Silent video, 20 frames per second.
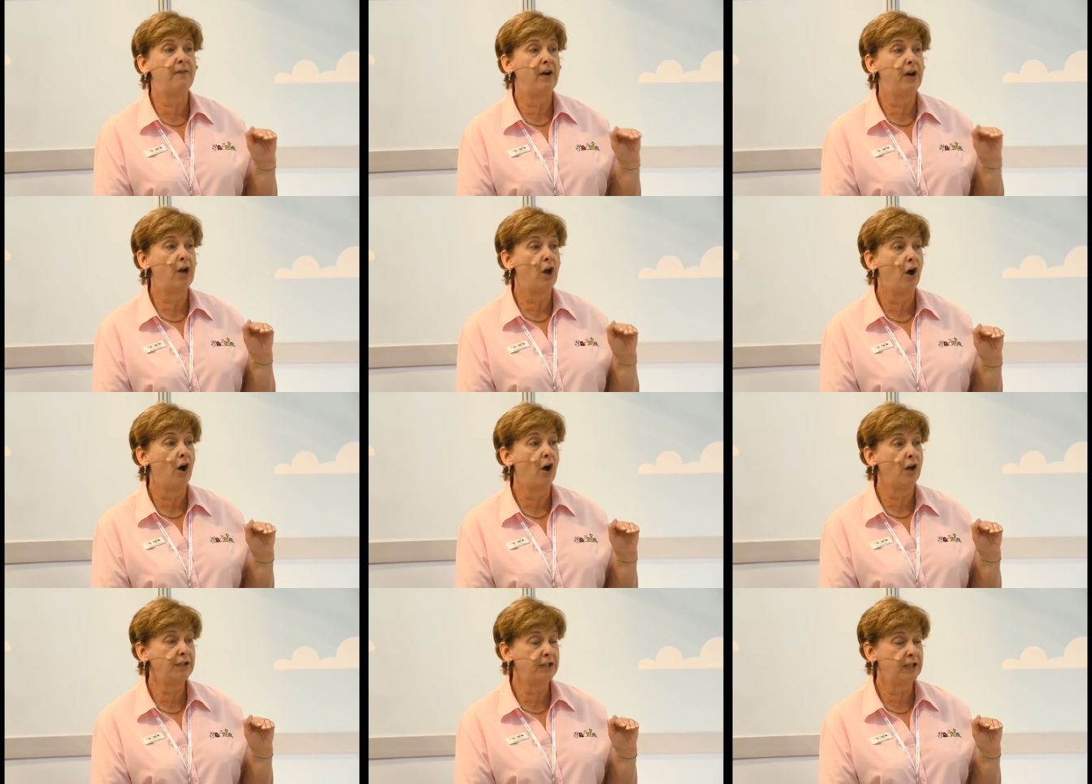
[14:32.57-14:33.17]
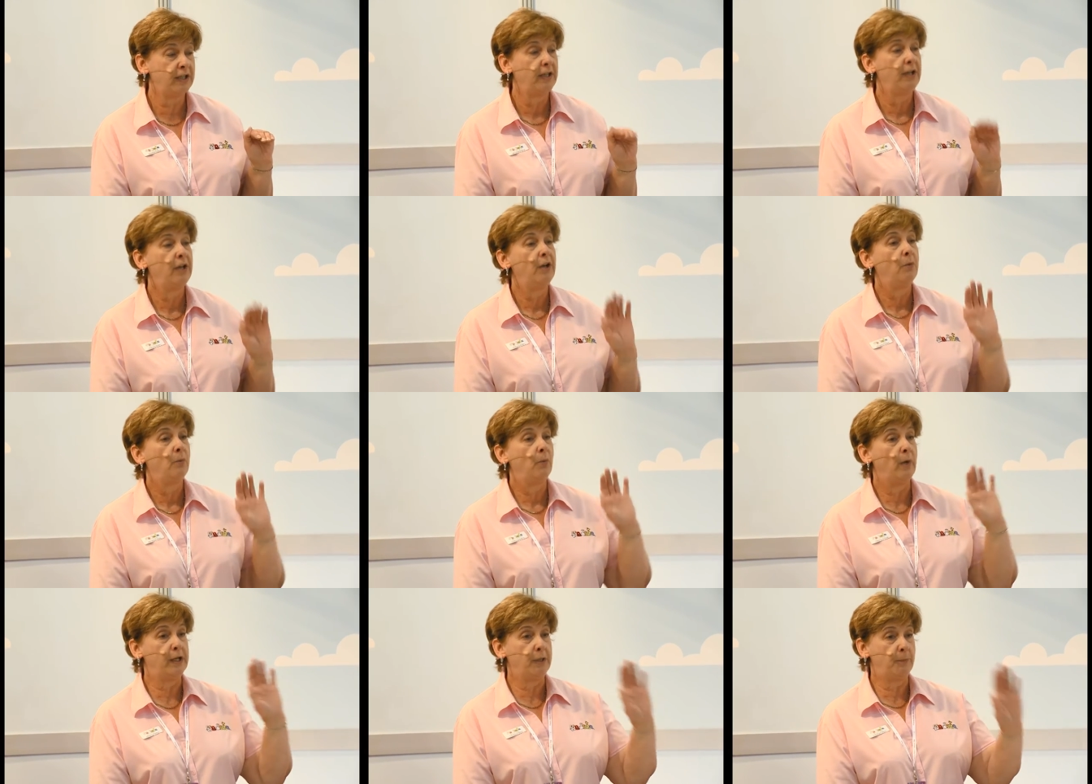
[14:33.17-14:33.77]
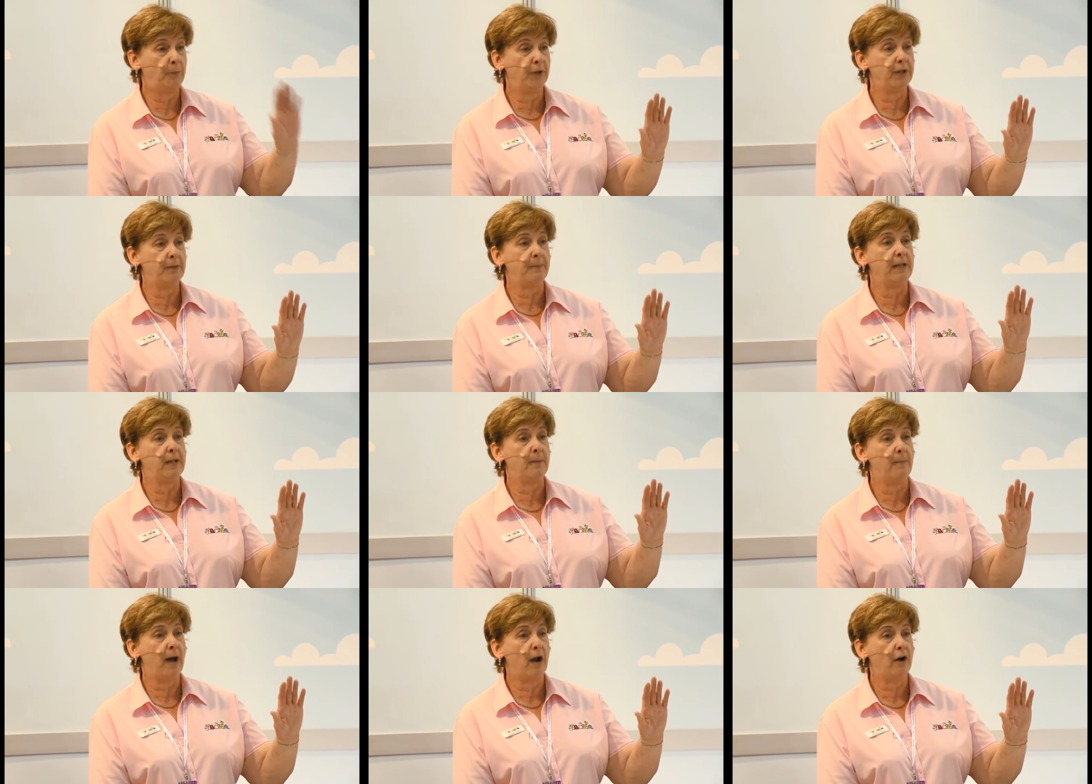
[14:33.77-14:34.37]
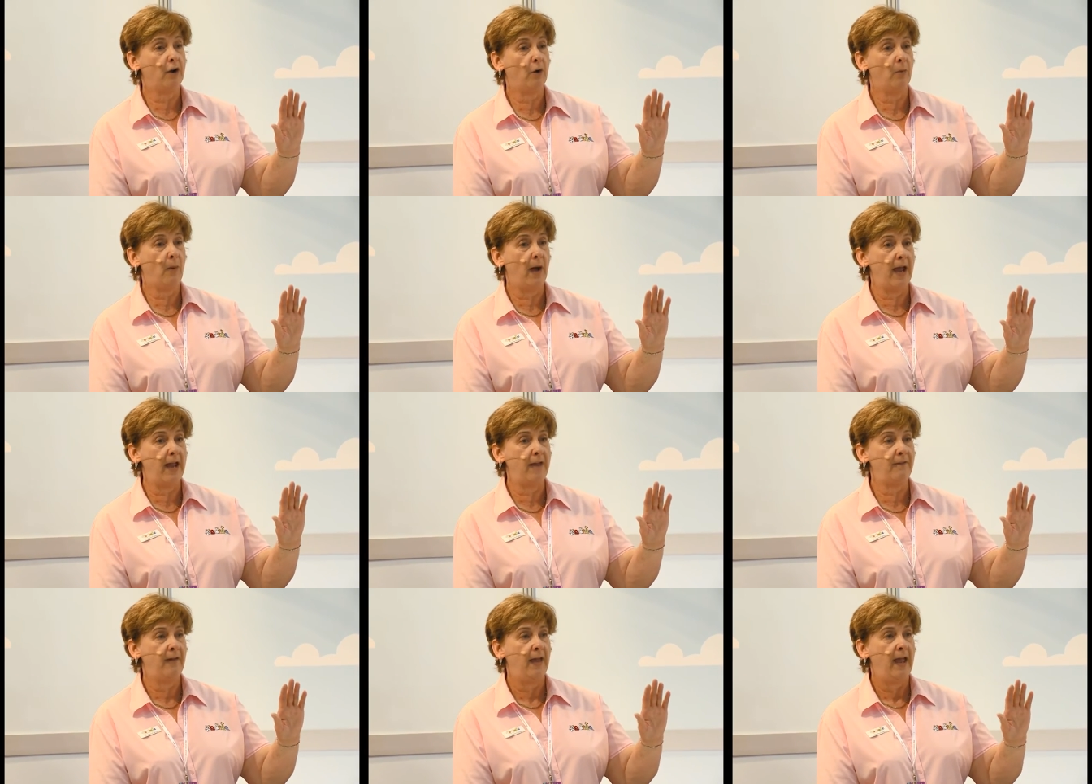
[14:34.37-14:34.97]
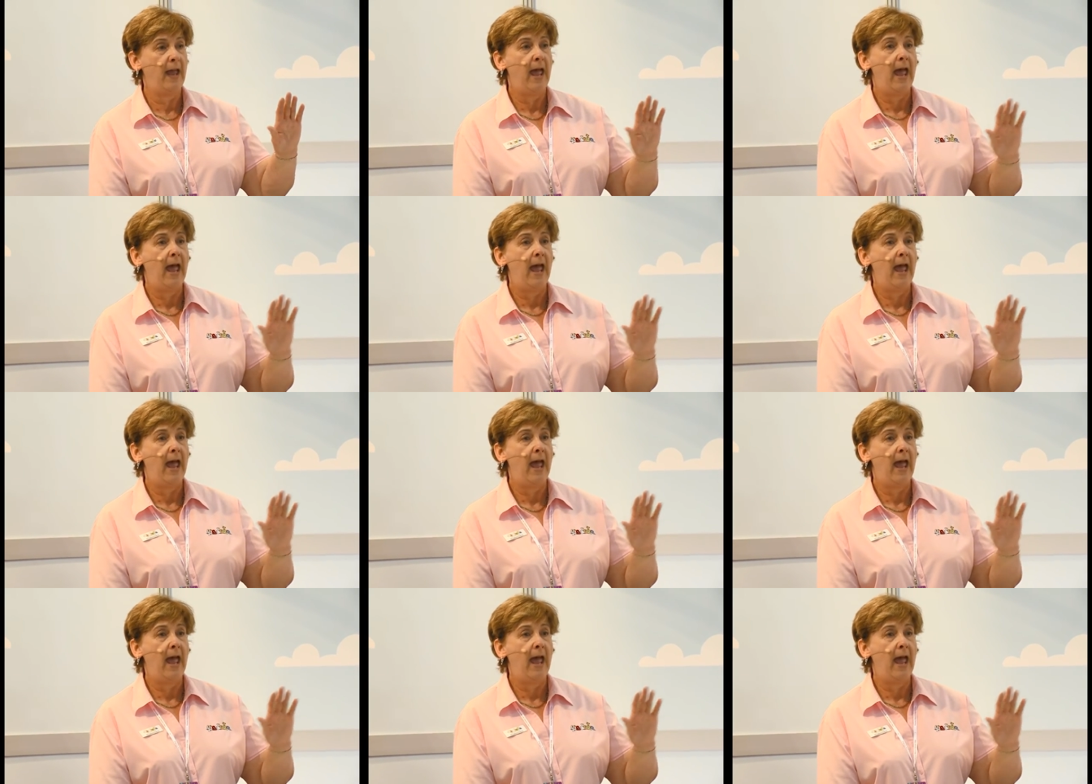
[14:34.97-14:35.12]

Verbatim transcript: very hot when you put them in the microwave,